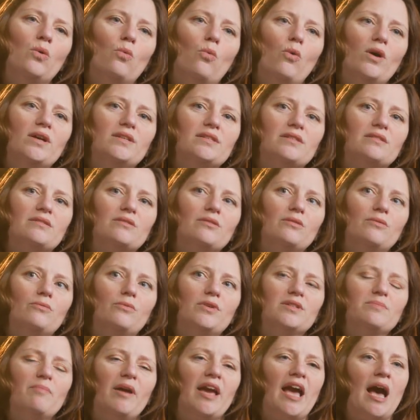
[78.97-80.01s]
was
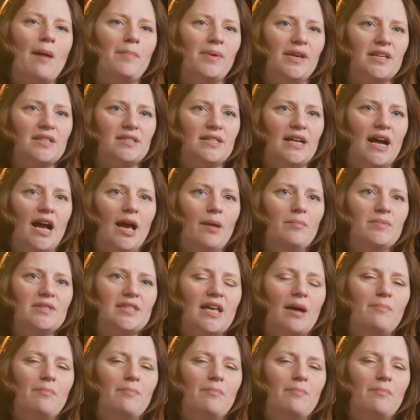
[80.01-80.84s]
my happiest times,